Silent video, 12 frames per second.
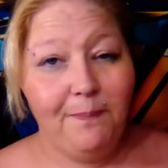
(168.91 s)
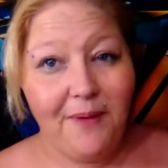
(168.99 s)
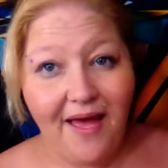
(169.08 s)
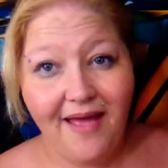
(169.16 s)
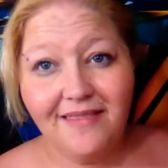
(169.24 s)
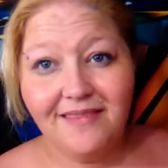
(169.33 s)

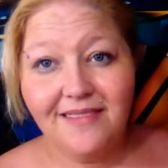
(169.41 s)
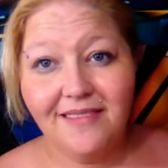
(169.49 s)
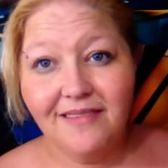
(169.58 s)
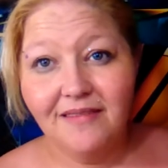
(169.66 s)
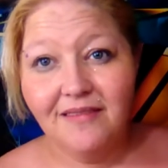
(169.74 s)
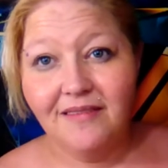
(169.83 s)

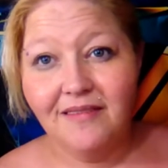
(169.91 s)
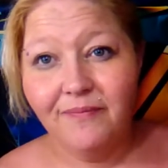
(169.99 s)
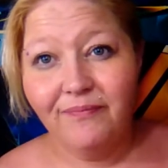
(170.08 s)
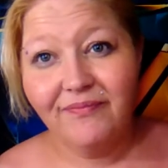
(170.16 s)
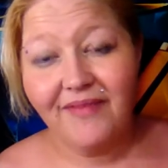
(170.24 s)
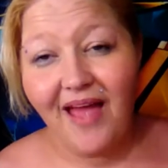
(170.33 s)
But
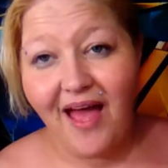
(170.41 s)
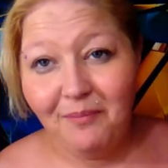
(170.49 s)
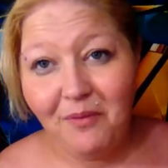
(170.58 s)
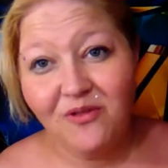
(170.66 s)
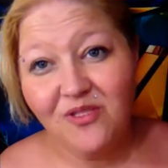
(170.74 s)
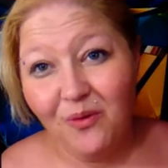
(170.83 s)

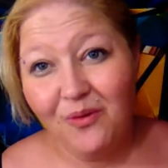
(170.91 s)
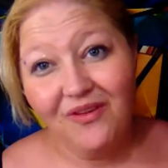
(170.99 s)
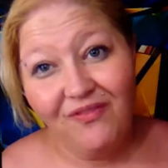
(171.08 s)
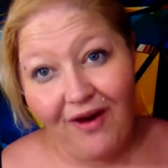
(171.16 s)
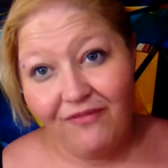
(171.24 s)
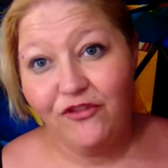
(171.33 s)
I'm also
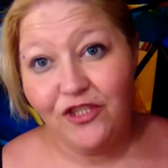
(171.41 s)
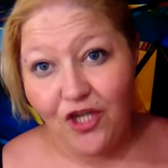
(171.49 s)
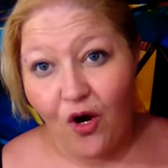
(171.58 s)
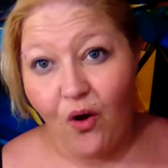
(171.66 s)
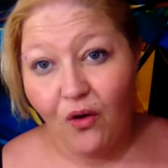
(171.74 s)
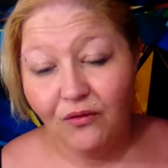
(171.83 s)
only 5 foot
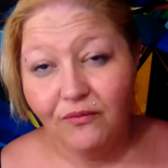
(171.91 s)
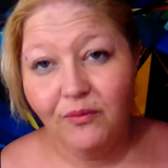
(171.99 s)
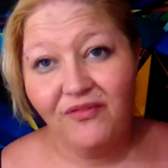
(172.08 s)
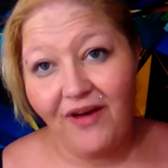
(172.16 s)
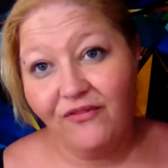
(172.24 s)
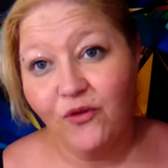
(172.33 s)
tall.
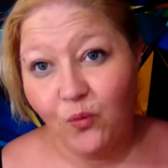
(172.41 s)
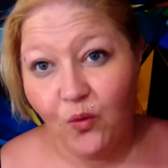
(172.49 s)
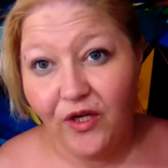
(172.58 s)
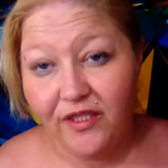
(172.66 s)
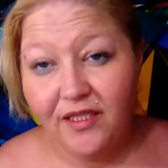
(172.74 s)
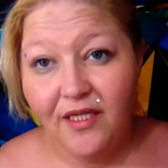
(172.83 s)
Well, 5 foot
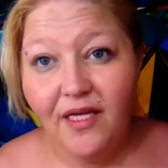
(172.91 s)
1.